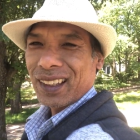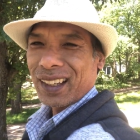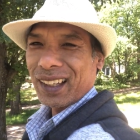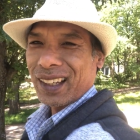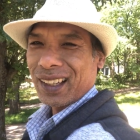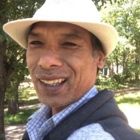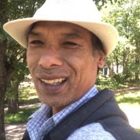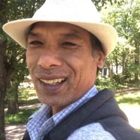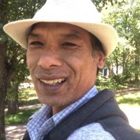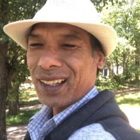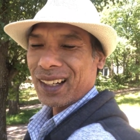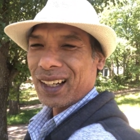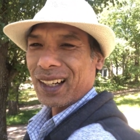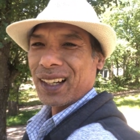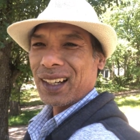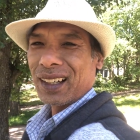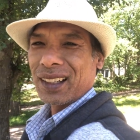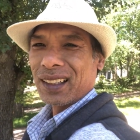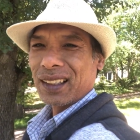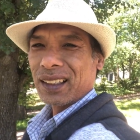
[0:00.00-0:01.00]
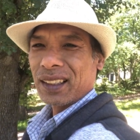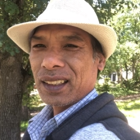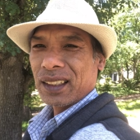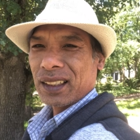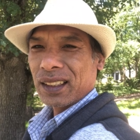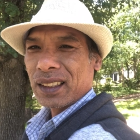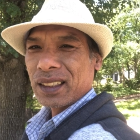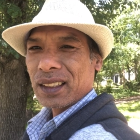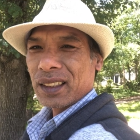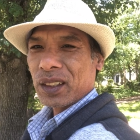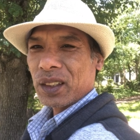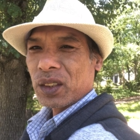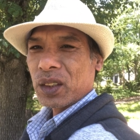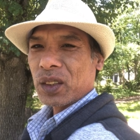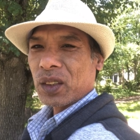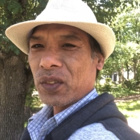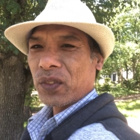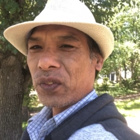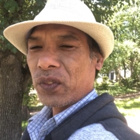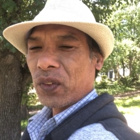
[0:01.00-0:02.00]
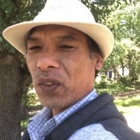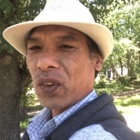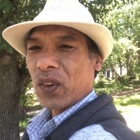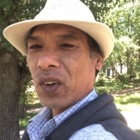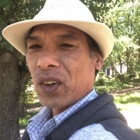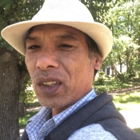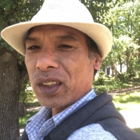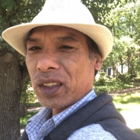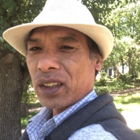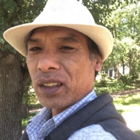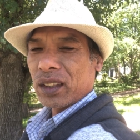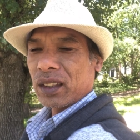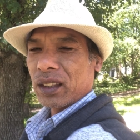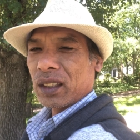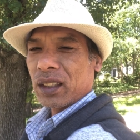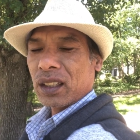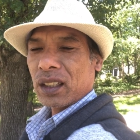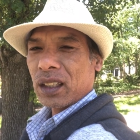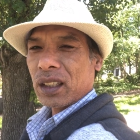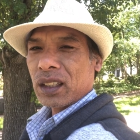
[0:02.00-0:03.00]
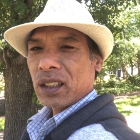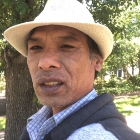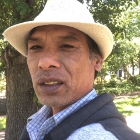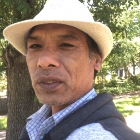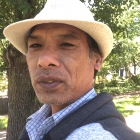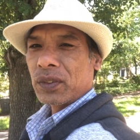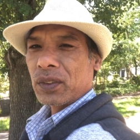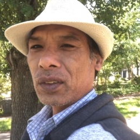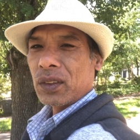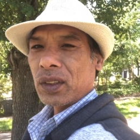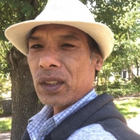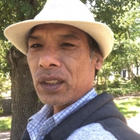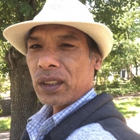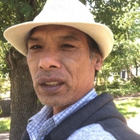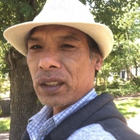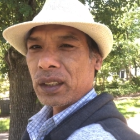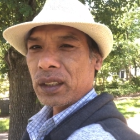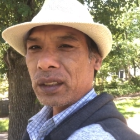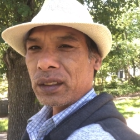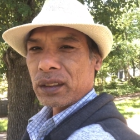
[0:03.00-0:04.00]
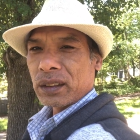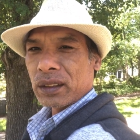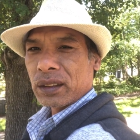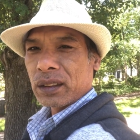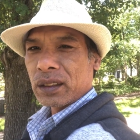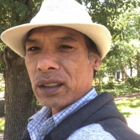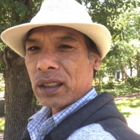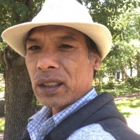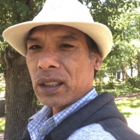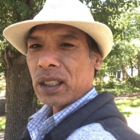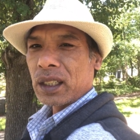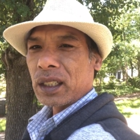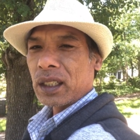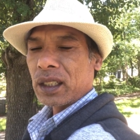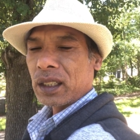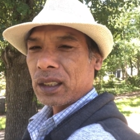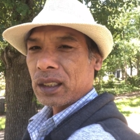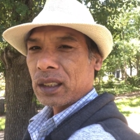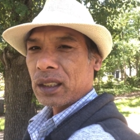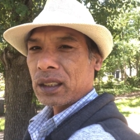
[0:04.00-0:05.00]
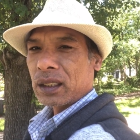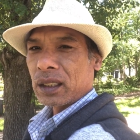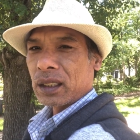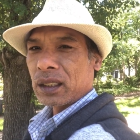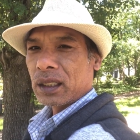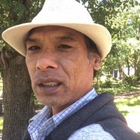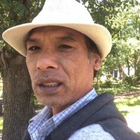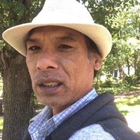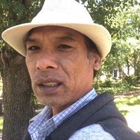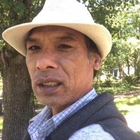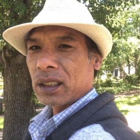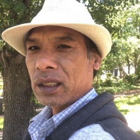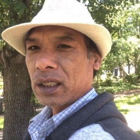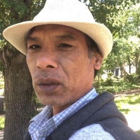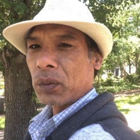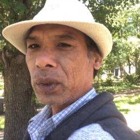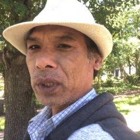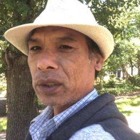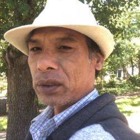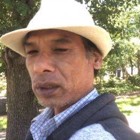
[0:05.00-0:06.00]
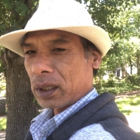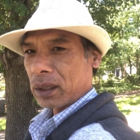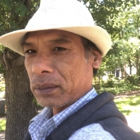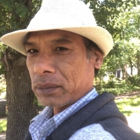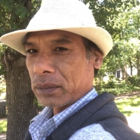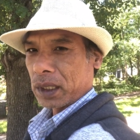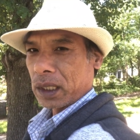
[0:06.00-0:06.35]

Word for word: And uh, the fourth, four is uh, the wisdom.